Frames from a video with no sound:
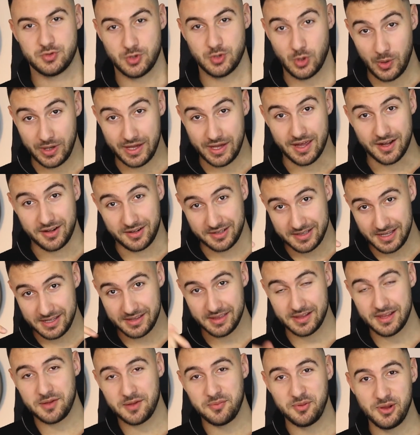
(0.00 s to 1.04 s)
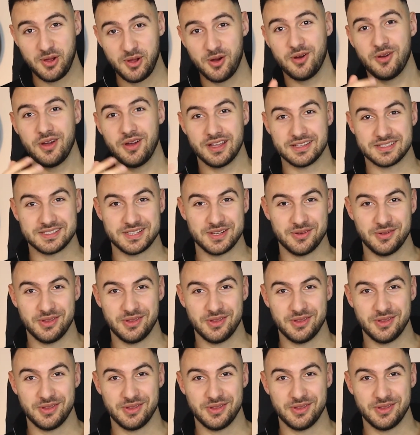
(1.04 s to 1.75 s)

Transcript: So again, click the link below and see you